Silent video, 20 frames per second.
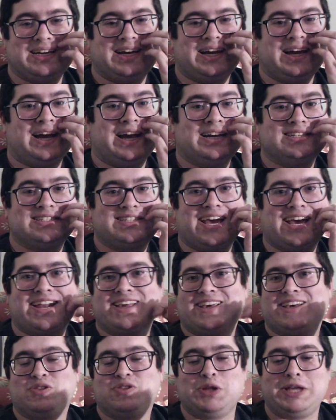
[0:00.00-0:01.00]
Oh, Anna's getting
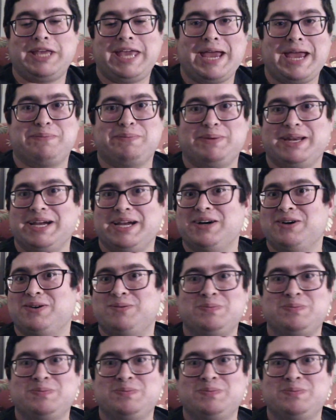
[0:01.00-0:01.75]
in the game now.